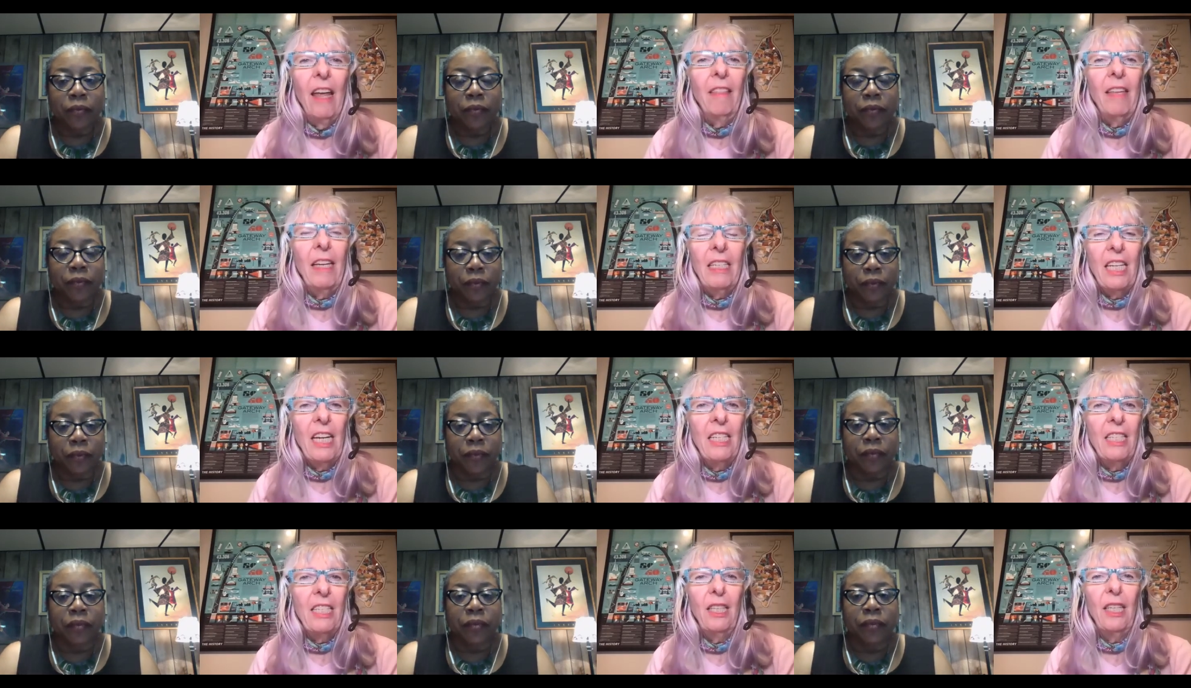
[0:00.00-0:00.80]
Speaker 1: they
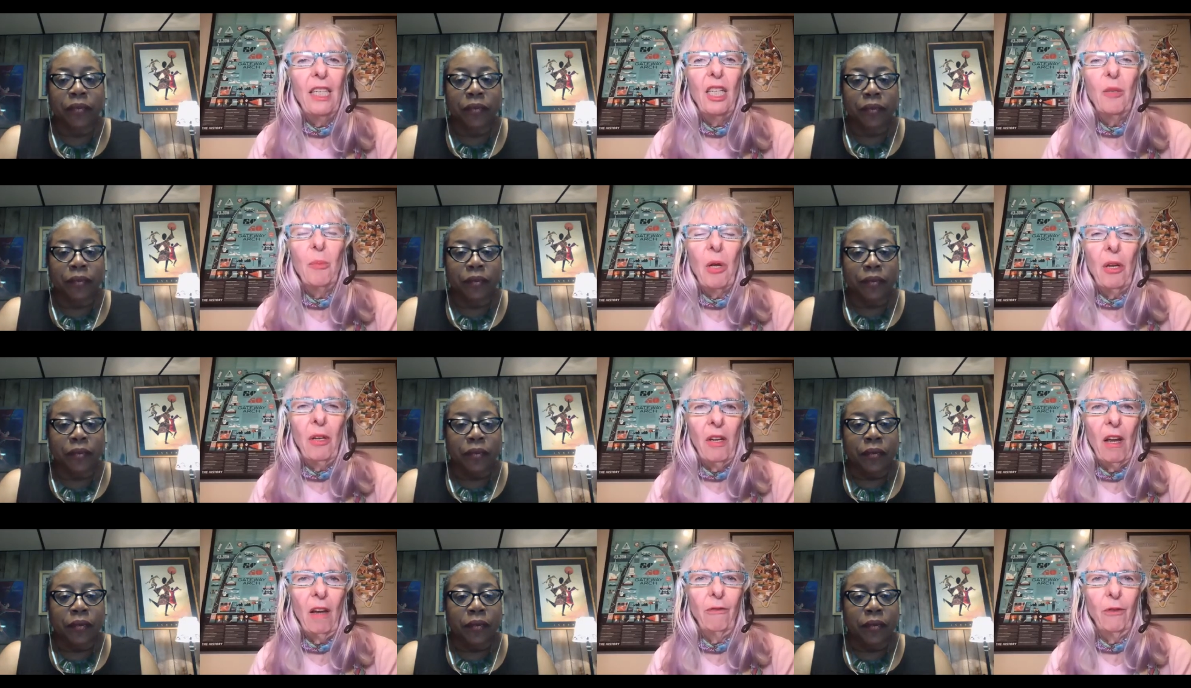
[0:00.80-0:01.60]
tend to think about
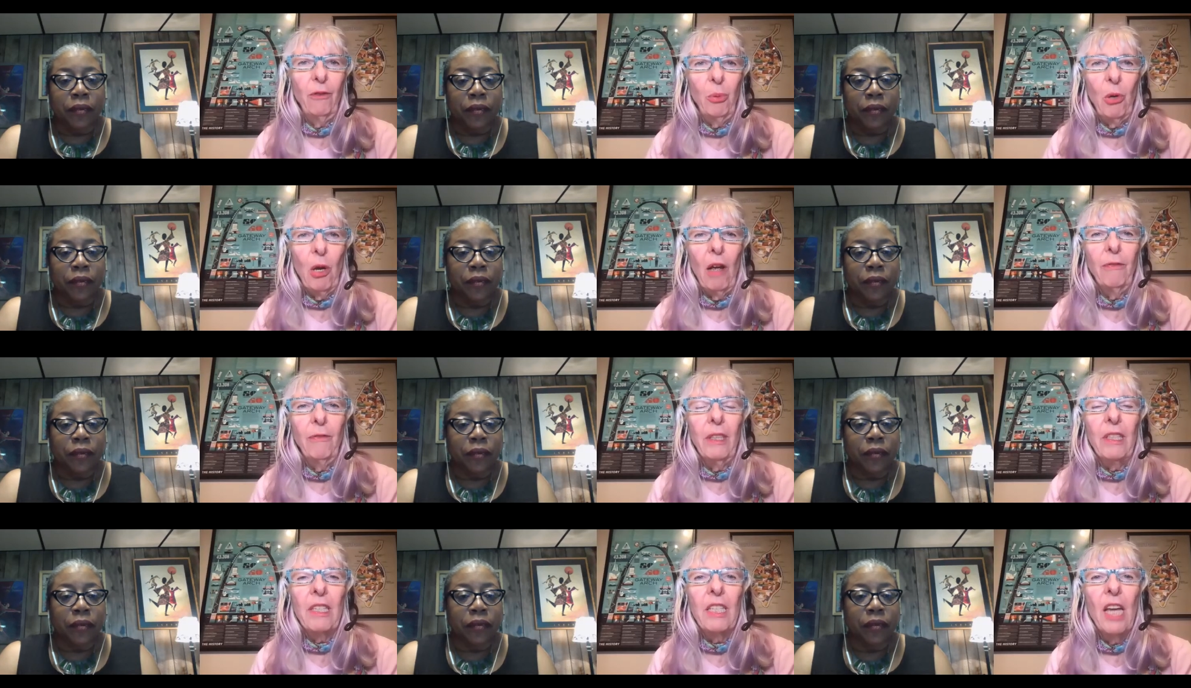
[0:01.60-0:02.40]
not for
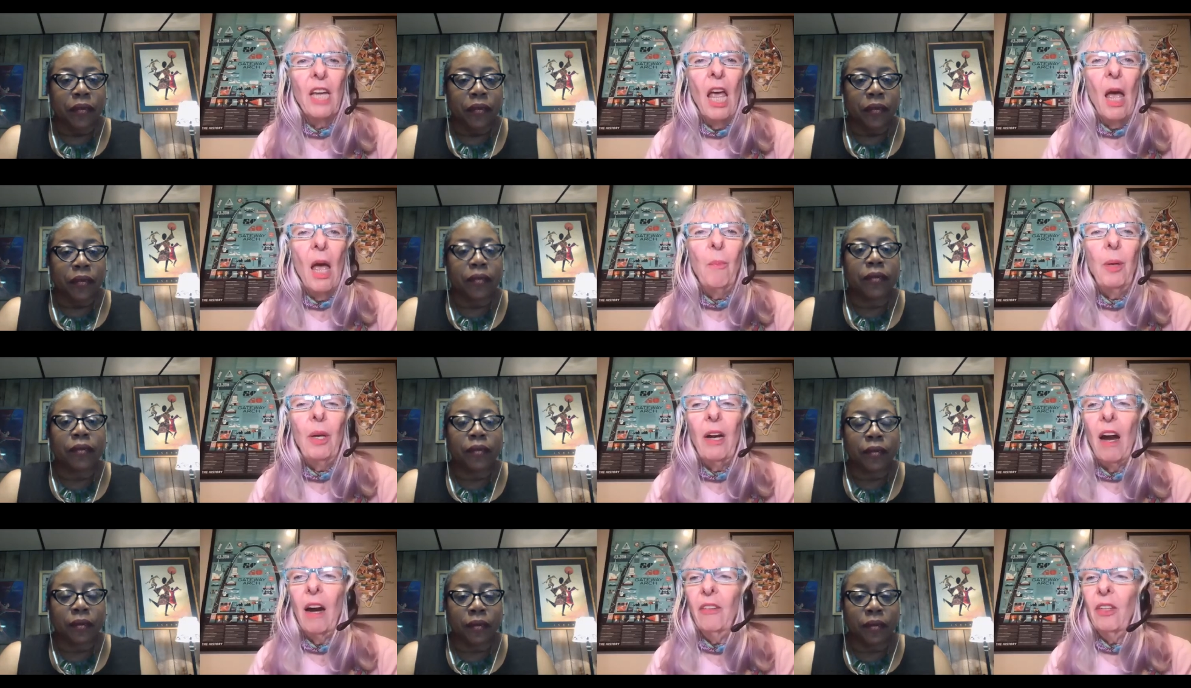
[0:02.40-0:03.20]
profits. Mm-hmm.
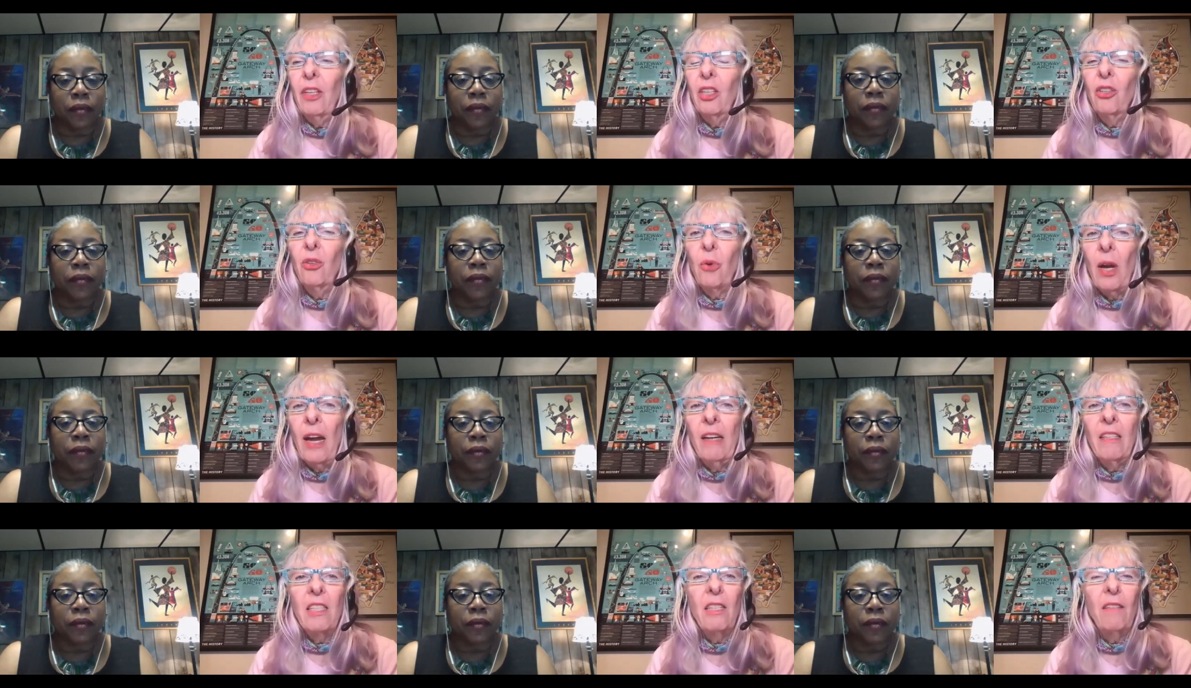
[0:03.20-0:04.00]
But are there
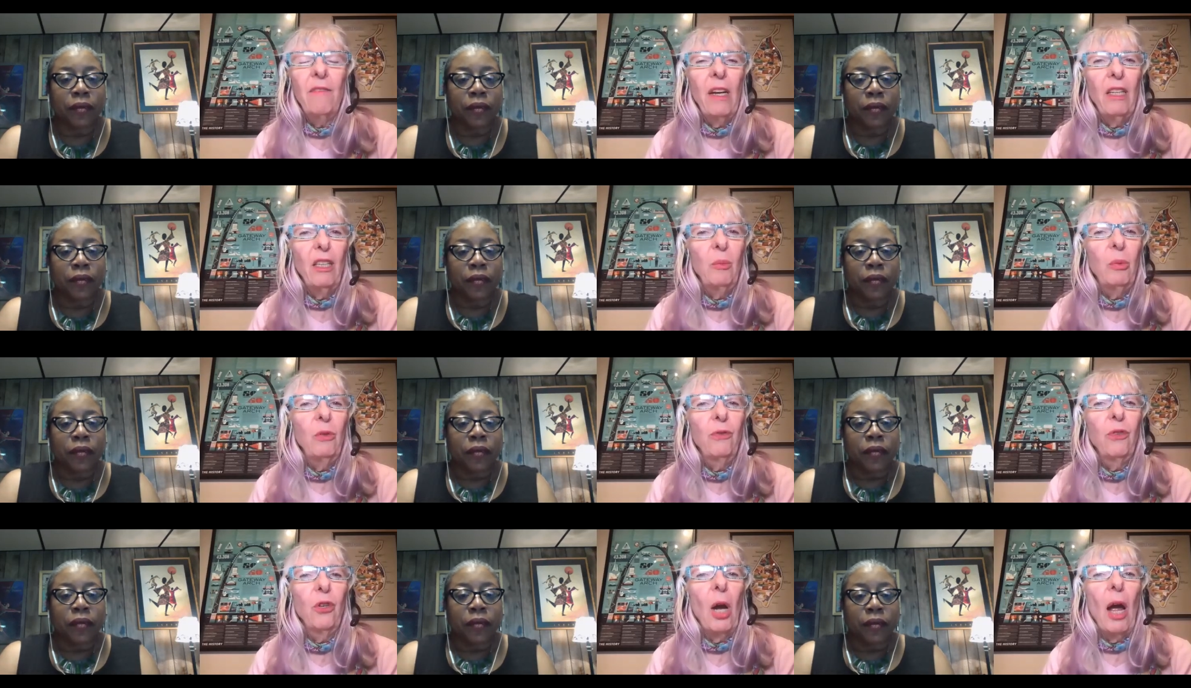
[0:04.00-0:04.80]
grants available
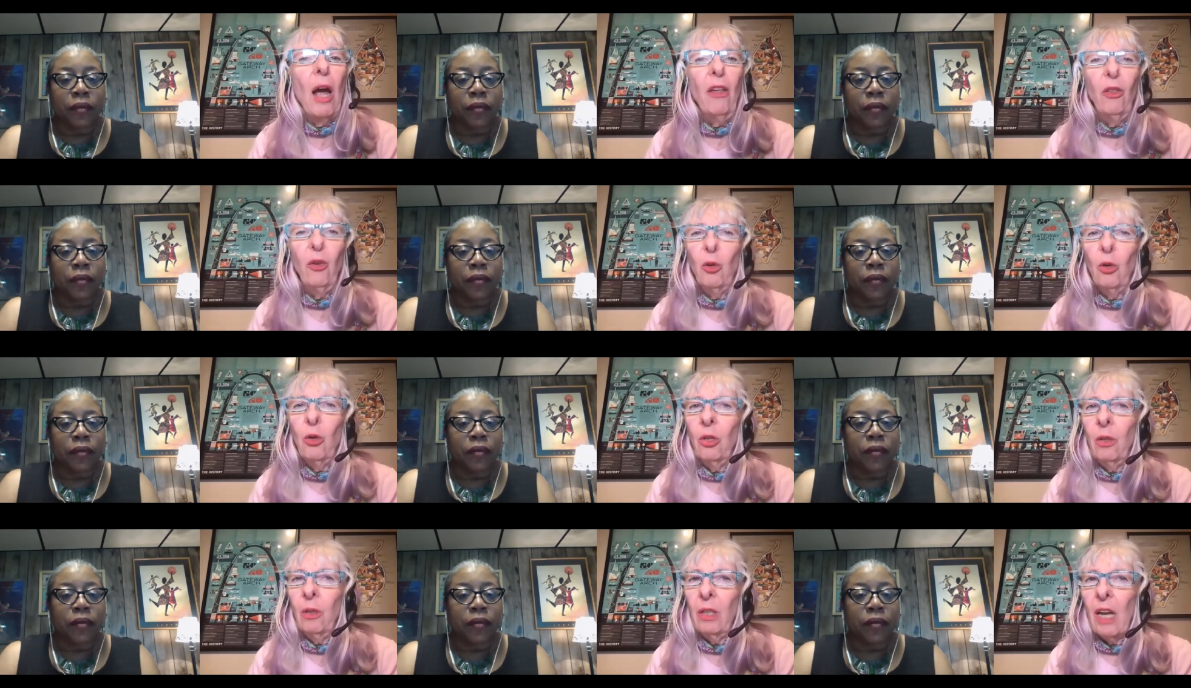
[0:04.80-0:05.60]
for
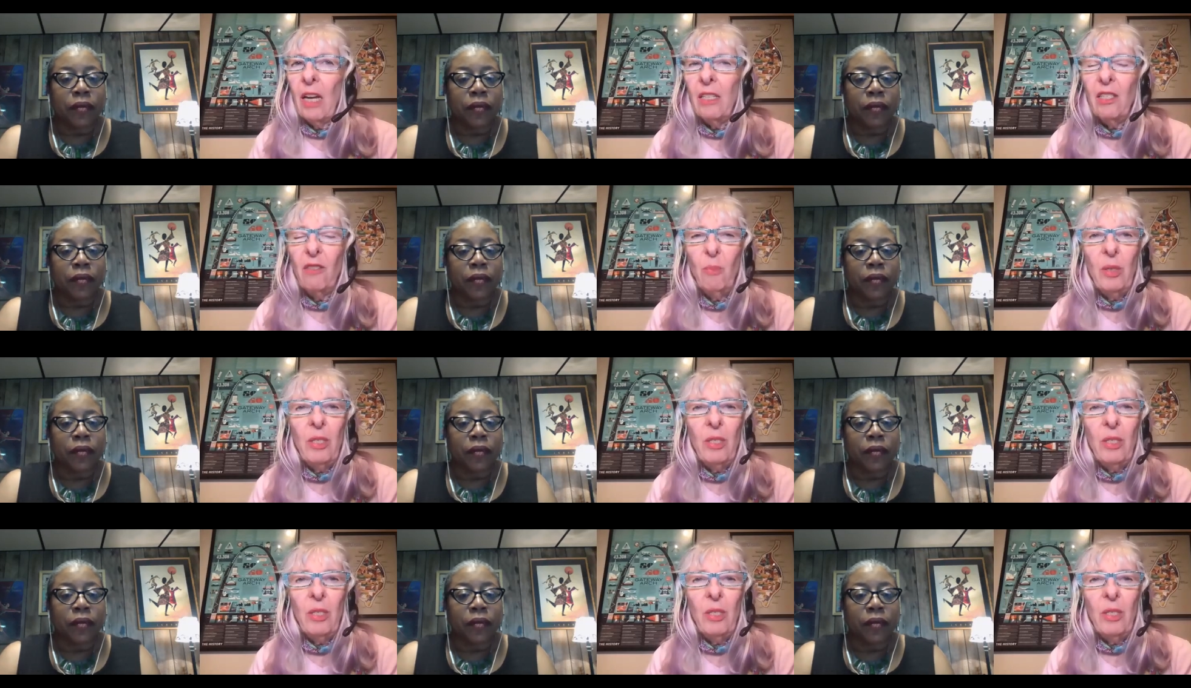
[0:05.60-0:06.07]
other kinds of